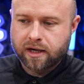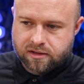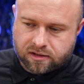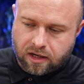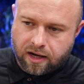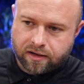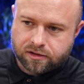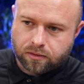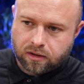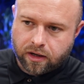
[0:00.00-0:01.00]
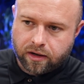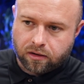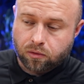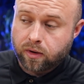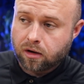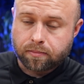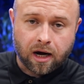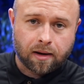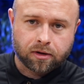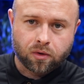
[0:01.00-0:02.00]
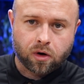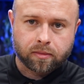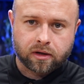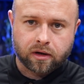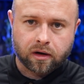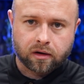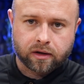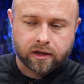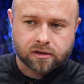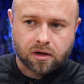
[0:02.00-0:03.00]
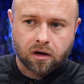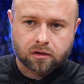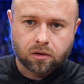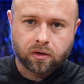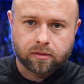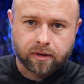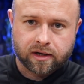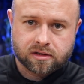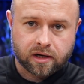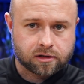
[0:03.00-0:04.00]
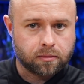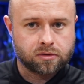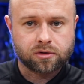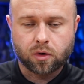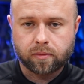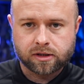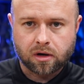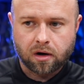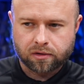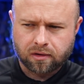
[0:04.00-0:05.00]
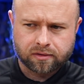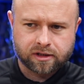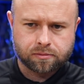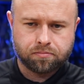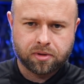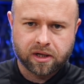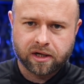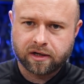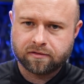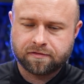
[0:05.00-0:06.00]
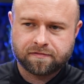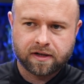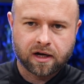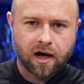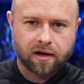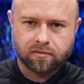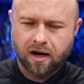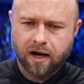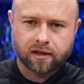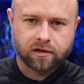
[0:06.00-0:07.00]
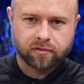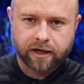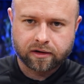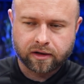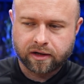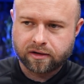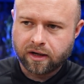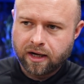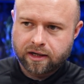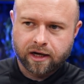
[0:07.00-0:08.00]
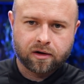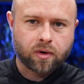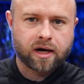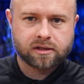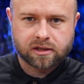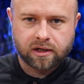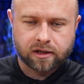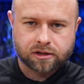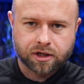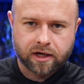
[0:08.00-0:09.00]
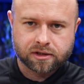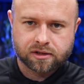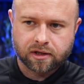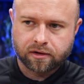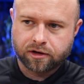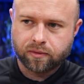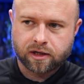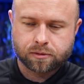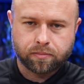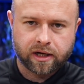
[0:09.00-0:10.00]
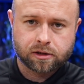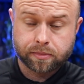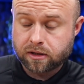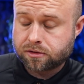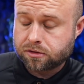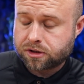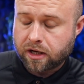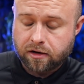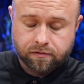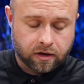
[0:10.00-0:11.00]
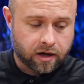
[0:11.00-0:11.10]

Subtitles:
So how does this tie into ALEO? Well, Bob the normie here is on Coinbase, as most normies are. They're on these big fiat, highly regulated KYC'd exchanges that are US based because they're safe